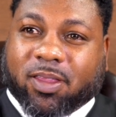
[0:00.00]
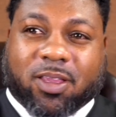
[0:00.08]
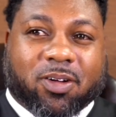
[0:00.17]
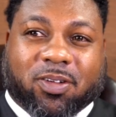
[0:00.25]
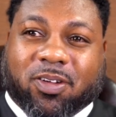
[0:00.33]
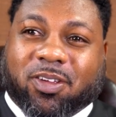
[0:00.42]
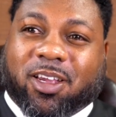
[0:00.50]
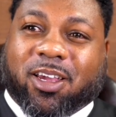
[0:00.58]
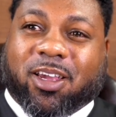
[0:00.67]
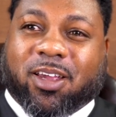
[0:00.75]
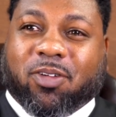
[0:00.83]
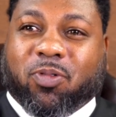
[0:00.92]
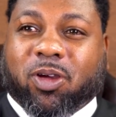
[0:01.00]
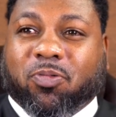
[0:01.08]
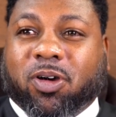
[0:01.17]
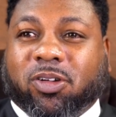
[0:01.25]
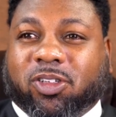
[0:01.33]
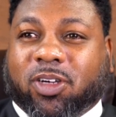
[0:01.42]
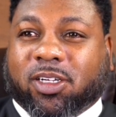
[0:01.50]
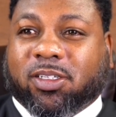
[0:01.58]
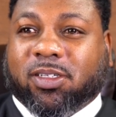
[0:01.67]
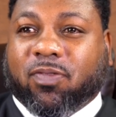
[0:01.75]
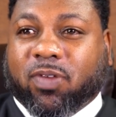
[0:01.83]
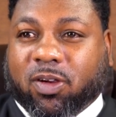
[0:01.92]
No, you can't. We're going to try to
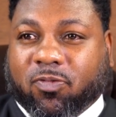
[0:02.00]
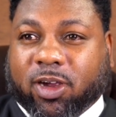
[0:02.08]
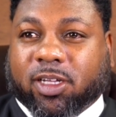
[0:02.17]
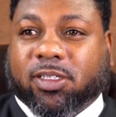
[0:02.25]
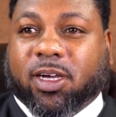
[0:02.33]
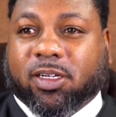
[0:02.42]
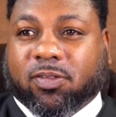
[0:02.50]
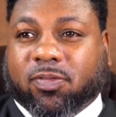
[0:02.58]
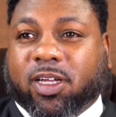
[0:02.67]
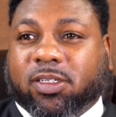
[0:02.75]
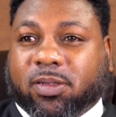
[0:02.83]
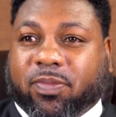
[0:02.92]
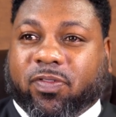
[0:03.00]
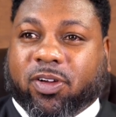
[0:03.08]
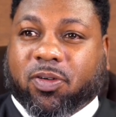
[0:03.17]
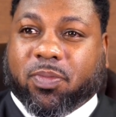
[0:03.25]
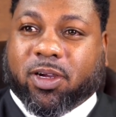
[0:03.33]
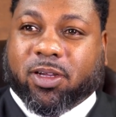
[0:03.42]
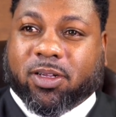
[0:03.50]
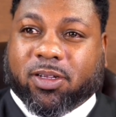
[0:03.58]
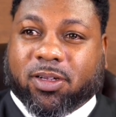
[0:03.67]
see if we can reconcile this relationship, if you don't mind.